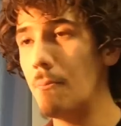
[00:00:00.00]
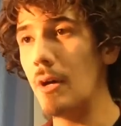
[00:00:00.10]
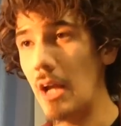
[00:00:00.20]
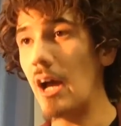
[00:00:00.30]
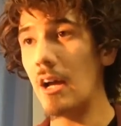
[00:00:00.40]

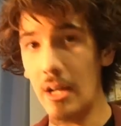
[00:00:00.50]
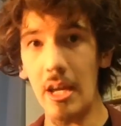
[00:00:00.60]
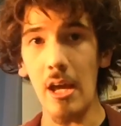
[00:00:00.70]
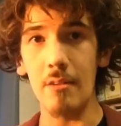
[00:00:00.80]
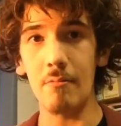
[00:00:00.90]
But
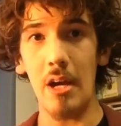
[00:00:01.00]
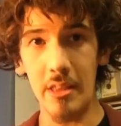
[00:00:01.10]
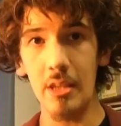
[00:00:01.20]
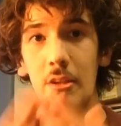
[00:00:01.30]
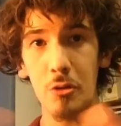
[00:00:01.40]
again, I
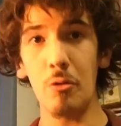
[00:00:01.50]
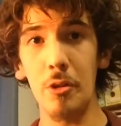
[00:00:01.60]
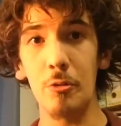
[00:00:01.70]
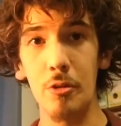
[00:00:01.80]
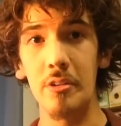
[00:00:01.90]
think they're going
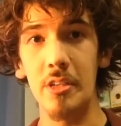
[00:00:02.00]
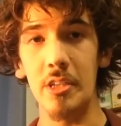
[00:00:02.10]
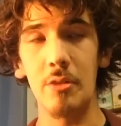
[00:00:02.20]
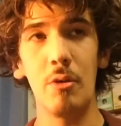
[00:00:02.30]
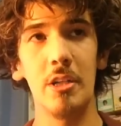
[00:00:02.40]
through a
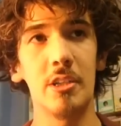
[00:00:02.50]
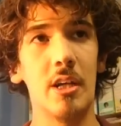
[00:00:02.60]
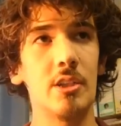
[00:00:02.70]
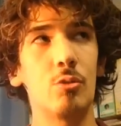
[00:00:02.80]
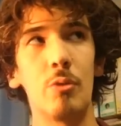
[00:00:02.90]
Disney
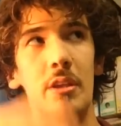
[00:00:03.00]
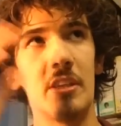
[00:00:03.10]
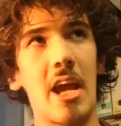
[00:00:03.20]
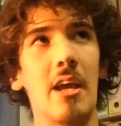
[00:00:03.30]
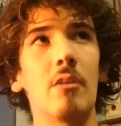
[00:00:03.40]
renaissance with
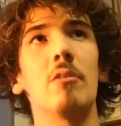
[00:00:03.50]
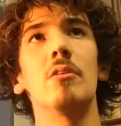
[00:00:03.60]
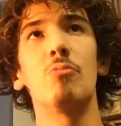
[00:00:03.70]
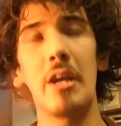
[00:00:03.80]
Tangled,